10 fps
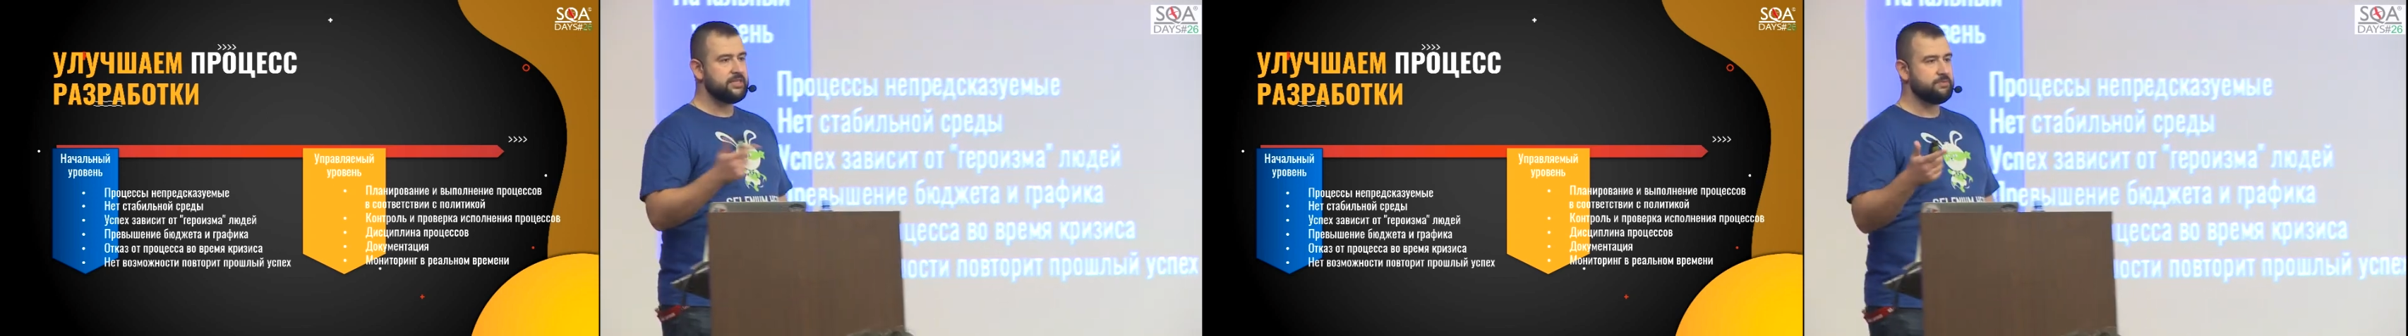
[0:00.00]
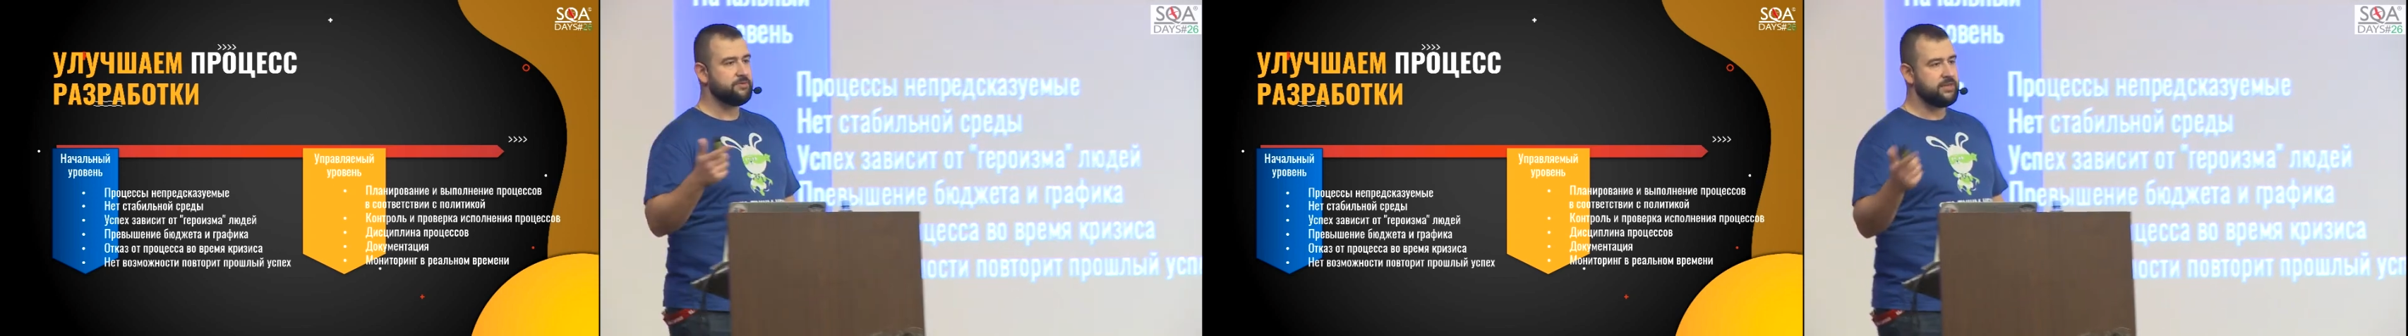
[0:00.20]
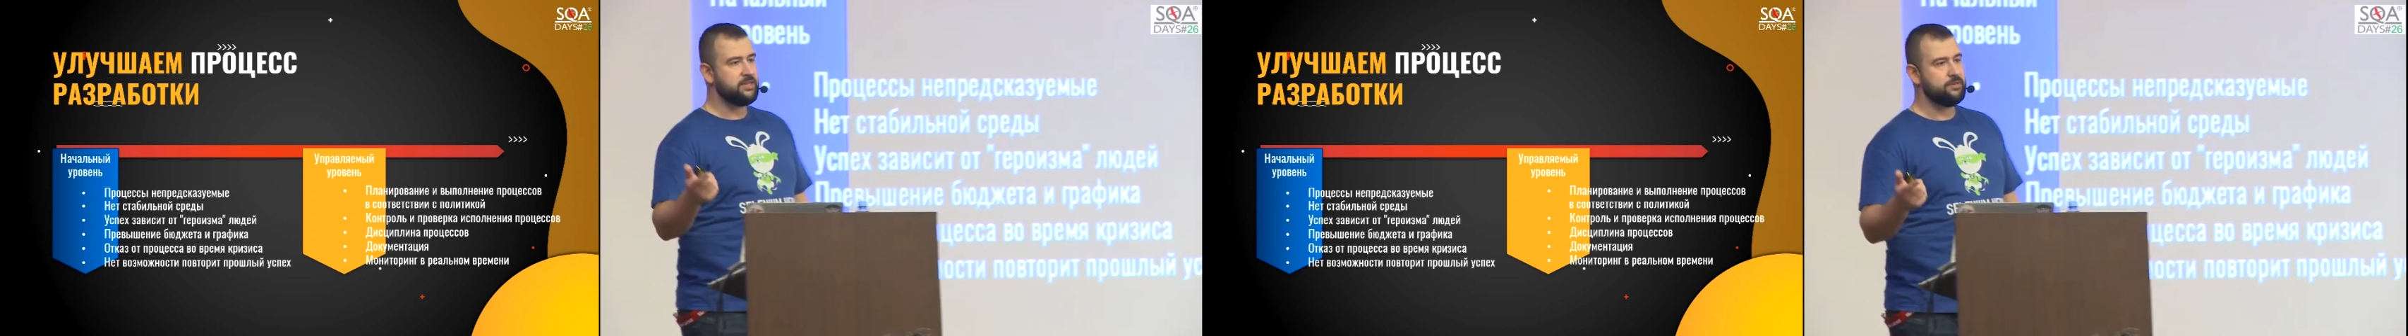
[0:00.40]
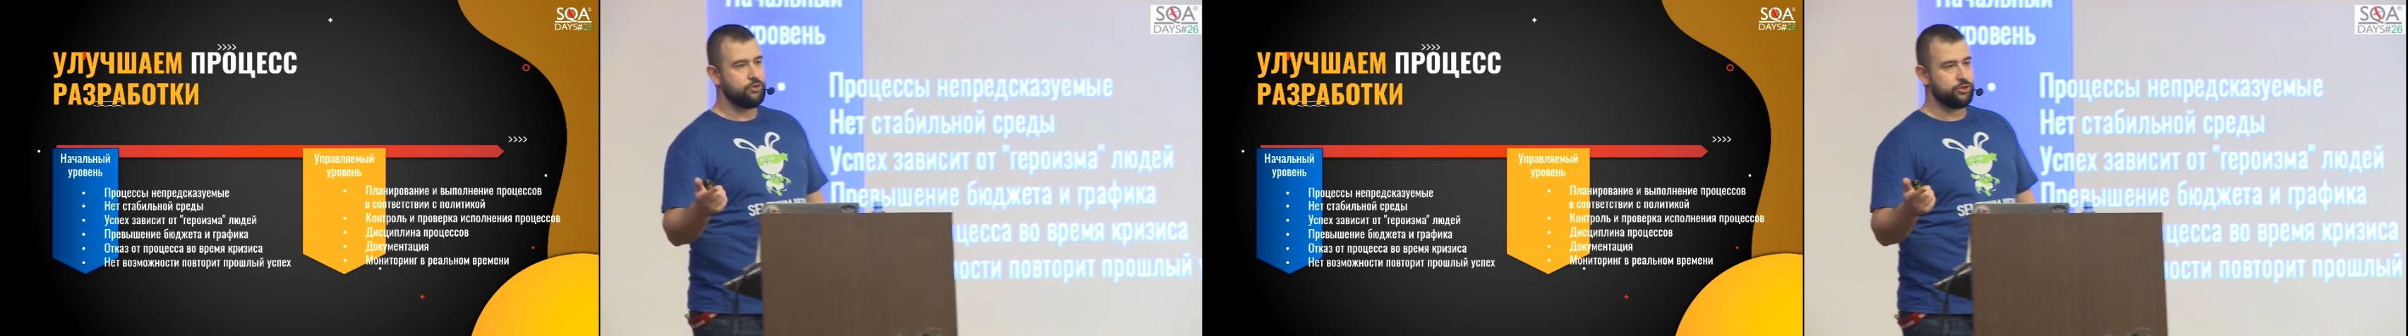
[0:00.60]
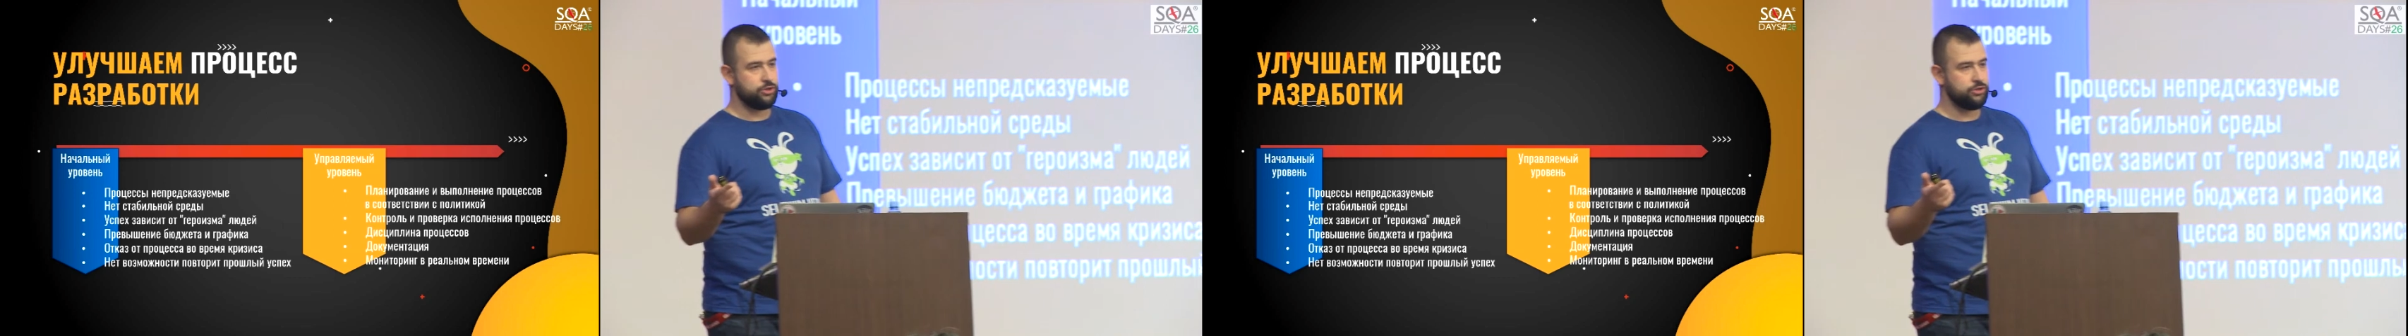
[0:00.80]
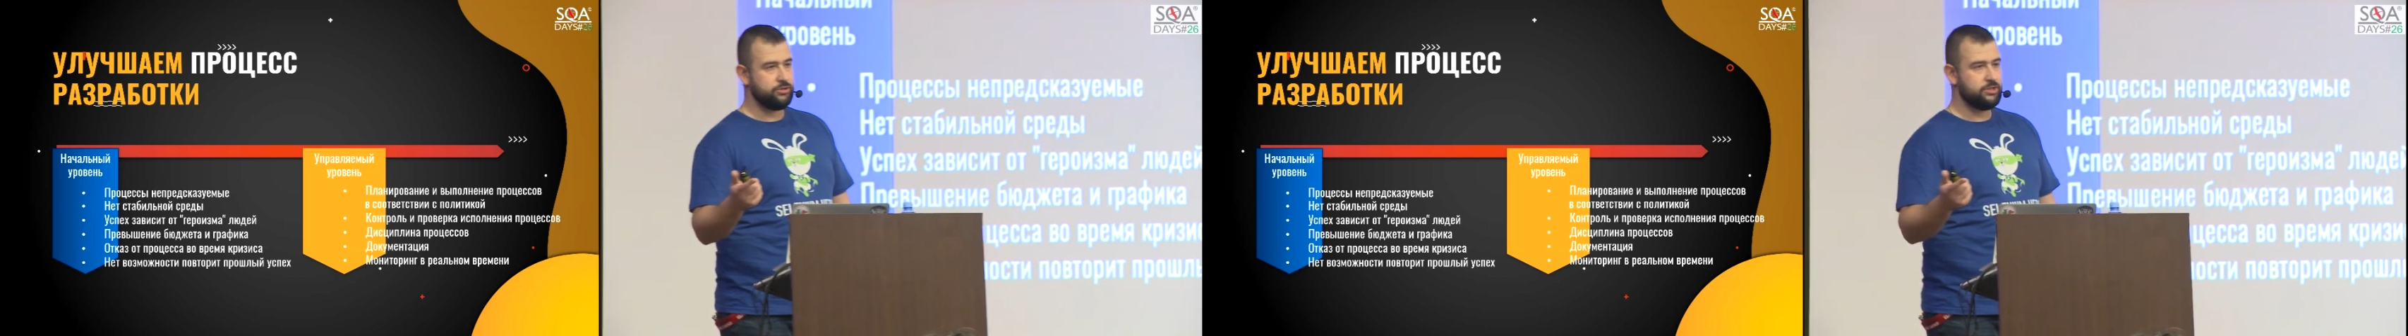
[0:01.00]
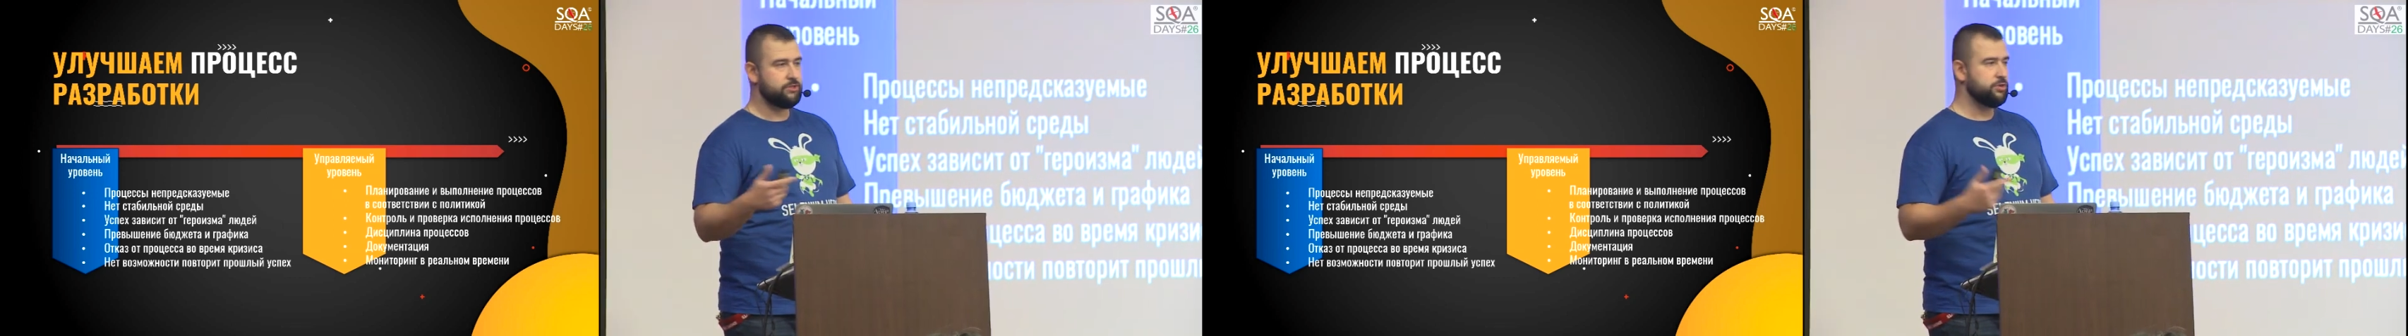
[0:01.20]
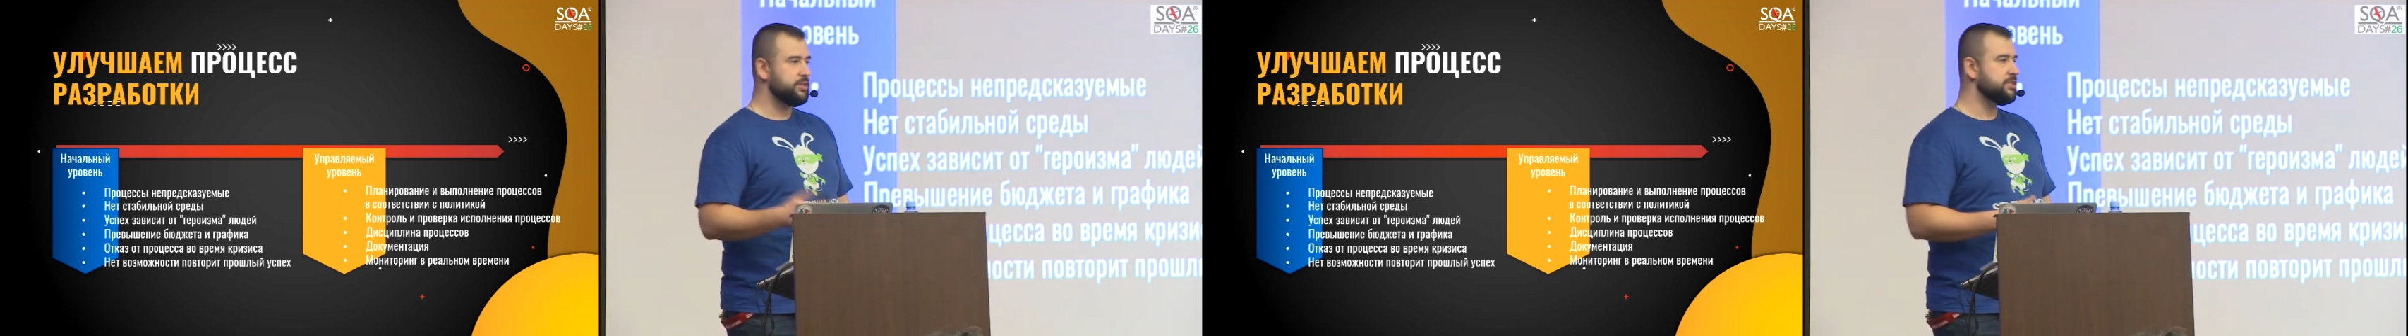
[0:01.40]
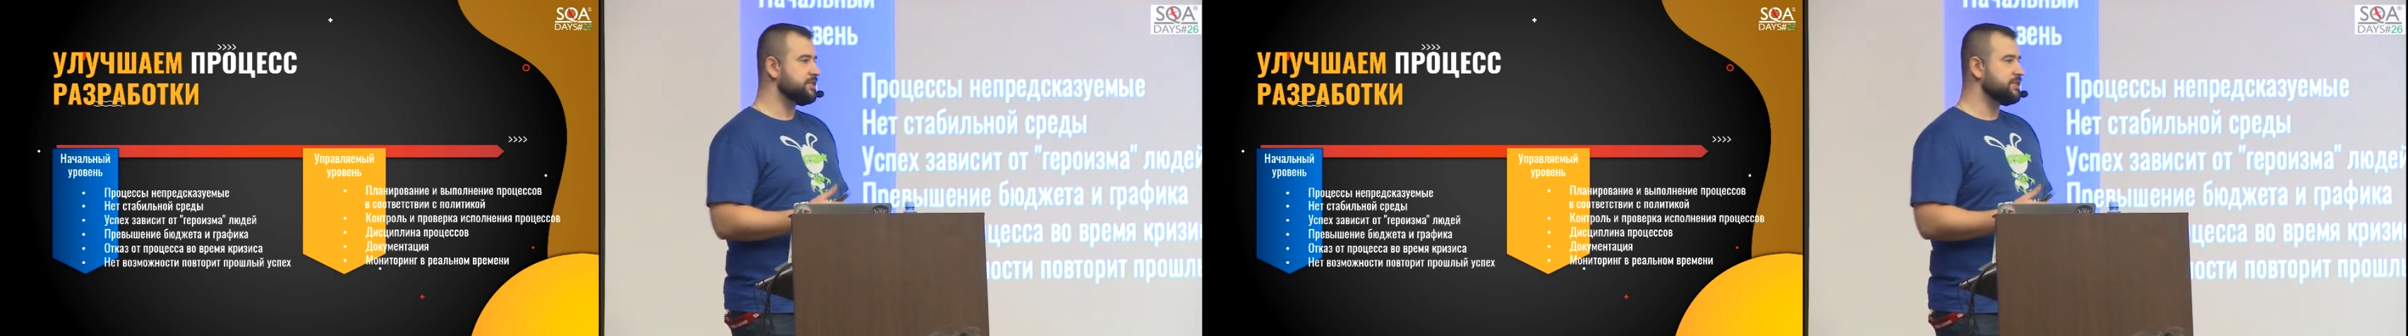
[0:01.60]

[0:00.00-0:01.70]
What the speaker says: deeds of such persons,